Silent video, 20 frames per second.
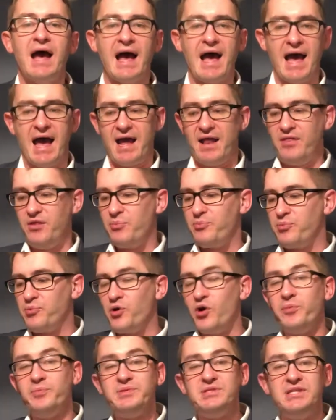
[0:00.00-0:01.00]
and the
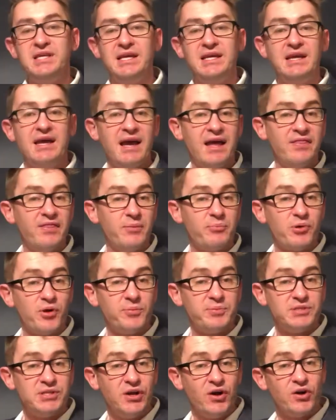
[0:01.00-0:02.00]
property
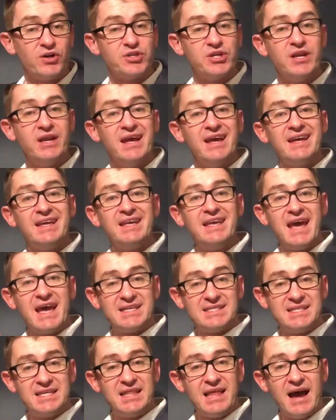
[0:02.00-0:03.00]
auction
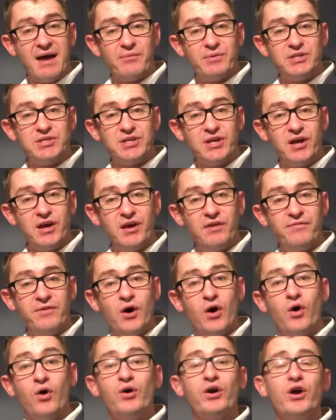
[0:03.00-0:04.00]
gets to that reserve
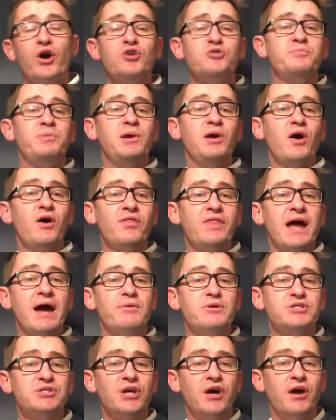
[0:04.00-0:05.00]
or goes beyond that
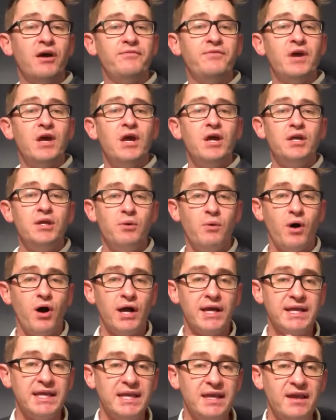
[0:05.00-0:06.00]
reserve, you
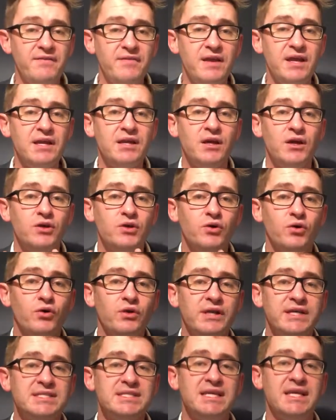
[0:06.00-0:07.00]
are giving your
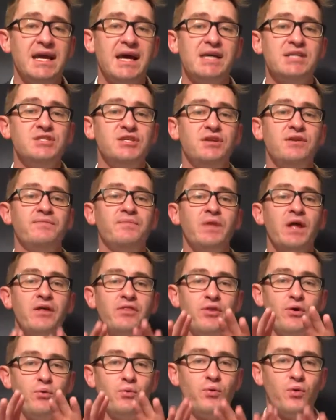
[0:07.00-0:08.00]
listing agent
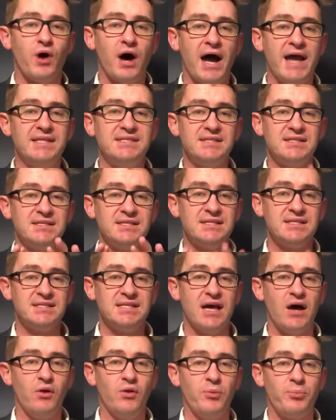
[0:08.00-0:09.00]
the right to
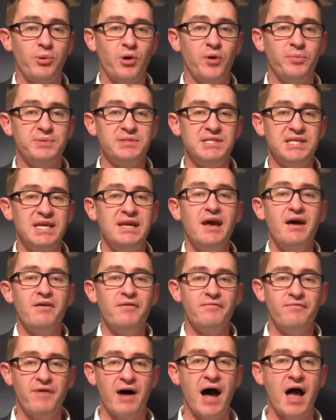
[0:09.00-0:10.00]
sell the property
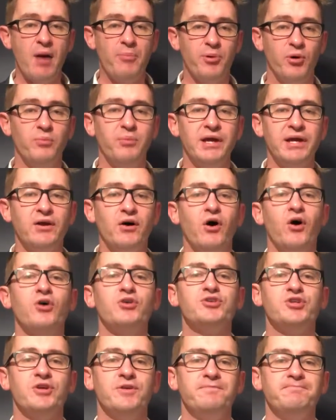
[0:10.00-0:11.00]
via public
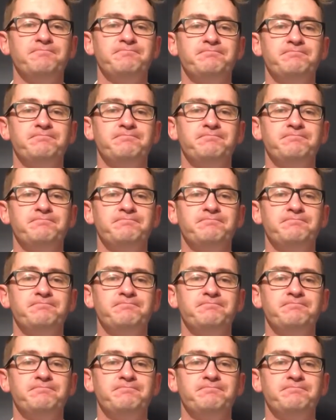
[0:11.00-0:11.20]
auction.